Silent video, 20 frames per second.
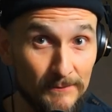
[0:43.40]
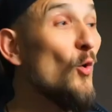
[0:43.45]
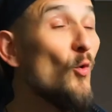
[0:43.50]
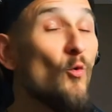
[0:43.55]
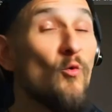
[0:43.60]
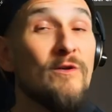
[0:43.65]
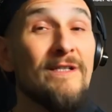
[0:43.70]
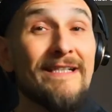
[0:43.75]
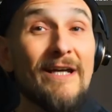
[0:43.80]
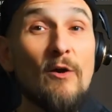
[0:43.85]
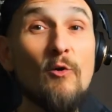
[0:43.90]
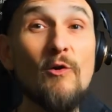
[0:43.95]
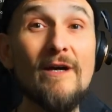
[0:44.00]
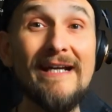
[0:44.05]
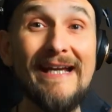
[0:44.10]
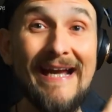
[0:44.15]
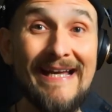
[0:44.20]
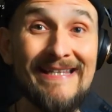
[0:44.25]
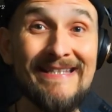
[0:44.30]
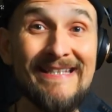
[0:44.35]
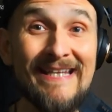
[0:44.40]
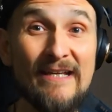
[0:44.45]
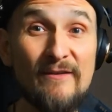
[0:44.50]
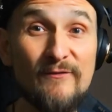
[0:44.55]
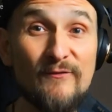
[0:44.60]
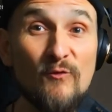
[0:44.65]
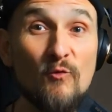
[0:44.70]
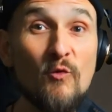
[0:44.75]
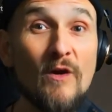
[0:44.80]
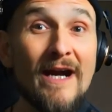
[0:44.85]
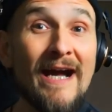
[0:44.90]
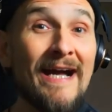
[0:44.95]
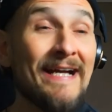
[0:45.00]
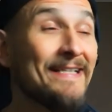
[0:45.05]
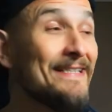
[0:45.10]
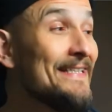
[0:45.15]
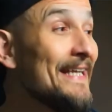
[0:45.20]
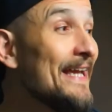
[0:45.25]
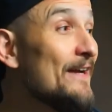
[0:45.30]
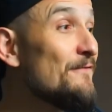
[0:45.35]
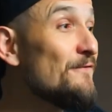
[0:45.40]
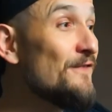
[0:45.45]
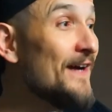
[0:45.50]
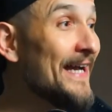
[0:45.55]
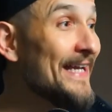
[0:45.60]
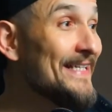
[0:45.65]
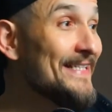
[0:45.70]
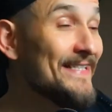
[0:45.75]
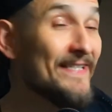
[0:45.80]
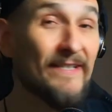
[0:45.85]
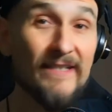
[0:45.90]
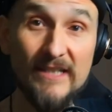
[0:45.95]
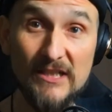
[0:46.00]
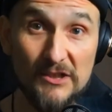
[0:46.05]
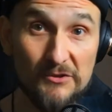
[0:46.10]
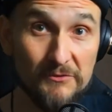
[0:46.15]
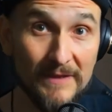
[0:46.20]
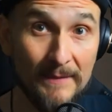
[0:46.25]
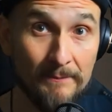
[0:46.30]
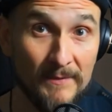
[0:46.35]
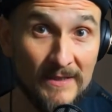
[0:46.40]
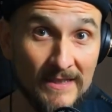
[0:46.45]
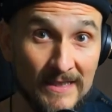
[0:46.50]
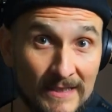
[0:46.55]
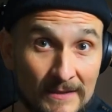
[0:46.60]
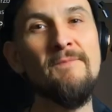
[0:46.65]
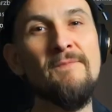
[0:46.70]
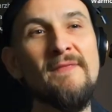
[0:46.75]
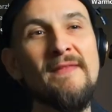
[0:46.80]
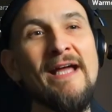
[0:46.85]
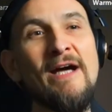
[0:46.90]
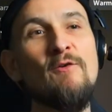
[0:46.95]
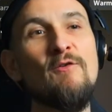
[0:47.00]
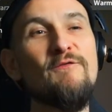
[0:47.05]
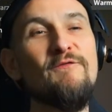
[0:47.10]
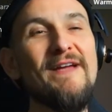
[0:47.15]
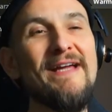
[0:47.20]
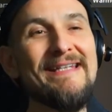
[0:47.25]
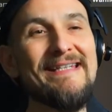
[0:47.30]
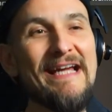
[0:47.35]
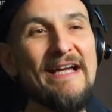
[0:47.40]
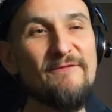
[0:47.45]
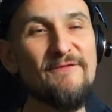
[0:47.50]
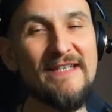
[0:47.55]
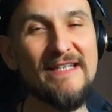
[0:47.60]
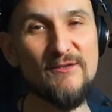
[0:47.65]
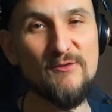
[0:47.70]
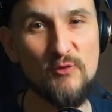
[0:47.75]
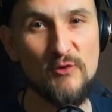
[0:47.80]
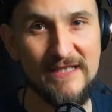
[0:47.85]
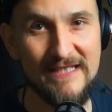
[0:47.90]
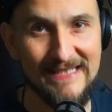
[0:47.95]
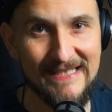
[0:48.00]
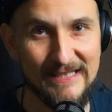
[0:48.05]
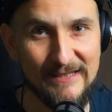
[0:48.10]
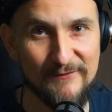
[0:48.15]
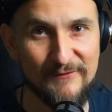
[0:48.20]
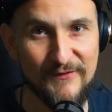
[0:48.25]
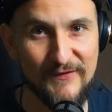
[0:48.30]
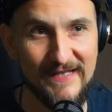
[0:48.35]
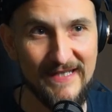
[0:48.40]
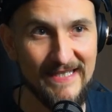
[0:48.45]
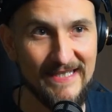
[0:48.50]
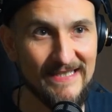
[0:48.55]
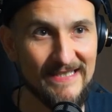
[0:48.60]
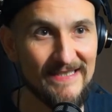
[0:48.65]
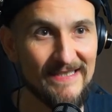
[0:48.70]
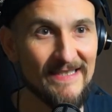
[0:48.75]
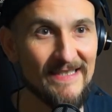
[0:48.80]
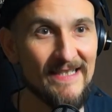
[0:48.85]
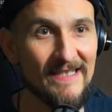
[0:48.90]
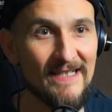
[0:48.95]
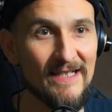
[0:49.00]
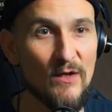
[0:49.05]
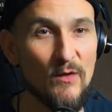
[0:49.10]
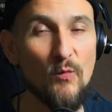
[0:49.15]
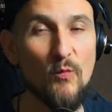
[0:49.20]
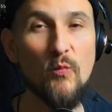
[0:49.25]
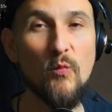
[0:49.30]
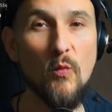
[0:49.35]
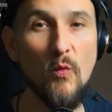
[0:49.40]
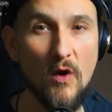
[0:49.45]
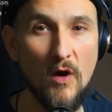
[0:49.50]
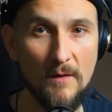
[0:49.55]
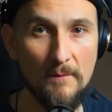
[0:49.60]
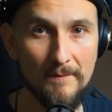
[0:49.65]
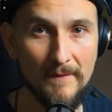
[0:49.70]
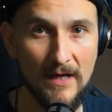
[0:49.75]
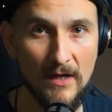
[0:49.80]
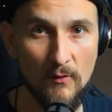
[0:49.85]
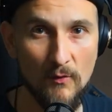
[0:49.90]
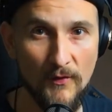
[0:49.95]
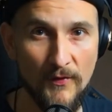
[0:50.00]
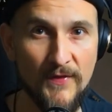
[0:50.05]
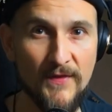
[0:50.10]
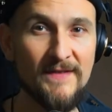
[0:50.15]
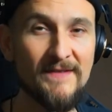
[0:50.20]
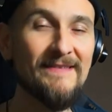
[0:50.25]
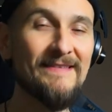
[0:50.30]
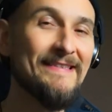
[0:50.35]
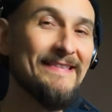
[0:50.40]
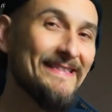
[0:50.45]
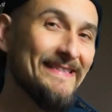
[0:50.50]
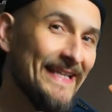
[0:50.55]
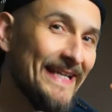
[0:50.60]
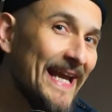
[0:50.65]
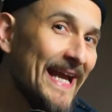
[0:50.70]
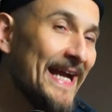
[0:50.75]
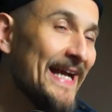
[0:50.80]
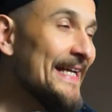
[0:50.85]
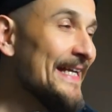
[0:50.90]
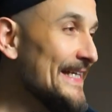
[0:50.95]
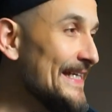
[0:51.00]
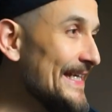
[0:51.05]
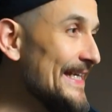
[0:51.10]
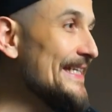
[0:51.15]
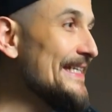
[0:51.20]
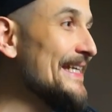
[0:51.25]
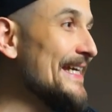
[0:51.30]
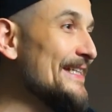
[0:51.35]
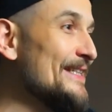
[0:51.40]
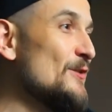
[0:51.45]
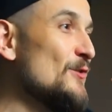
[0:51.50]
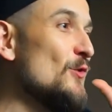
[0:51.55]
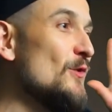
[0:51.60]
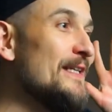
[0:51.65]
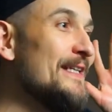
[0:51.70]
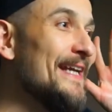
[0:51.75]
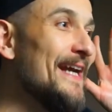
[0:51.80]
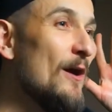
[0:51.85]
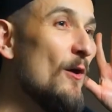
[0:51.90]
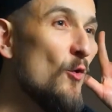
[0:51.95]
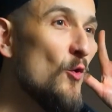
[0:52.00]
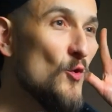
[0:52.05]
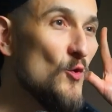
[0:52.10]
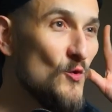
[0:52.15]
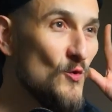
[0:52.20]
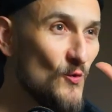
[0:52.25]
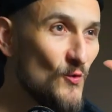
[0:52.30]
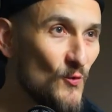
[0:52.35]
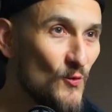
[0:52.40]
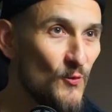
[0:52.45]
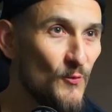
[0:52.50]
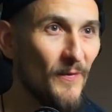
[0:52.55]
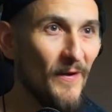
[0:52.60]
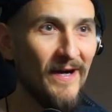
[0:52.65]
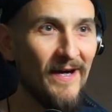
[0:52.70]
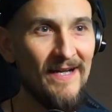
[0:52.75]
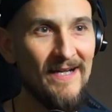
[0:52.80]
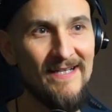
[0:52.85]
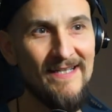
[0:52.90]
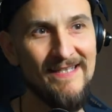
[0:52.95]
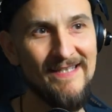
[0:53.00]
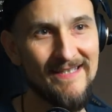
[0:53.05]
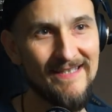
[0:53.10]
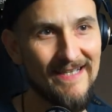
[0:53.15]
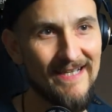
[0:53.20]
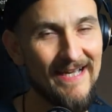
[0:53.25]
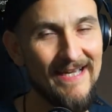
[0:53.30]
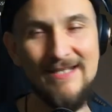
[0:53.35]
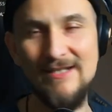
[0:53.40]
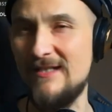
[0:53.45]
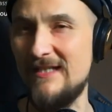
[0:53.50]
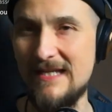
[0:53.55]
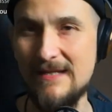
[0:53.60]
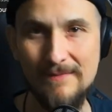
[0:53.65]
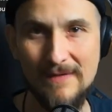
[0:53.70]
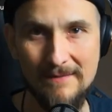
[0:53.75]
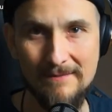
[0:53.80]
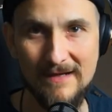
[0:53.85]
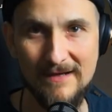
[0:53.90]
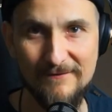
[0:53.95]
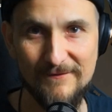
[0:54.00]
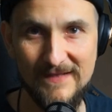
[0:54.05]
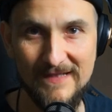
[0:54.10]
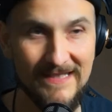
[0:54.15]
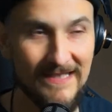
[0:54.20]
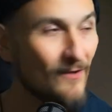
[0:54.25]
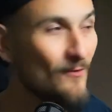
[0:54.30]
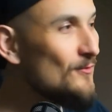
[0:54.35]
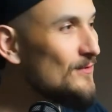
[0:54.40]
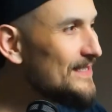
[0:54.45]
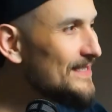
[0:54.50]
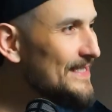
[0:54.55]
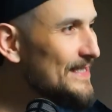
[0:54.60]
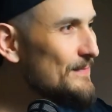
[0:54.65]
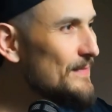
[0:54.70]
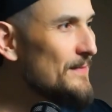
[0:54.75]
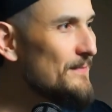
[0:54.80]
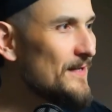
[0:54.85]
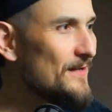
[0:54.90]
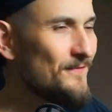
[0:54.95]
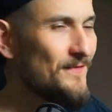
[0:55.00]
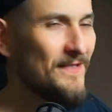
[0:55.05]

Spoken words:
The white crappie too. And of course, what can't be missing? The warmouth. It also bites here pretty much everywhere, again and again, and now and then even as a trophy goes for almost any spot. And there we go.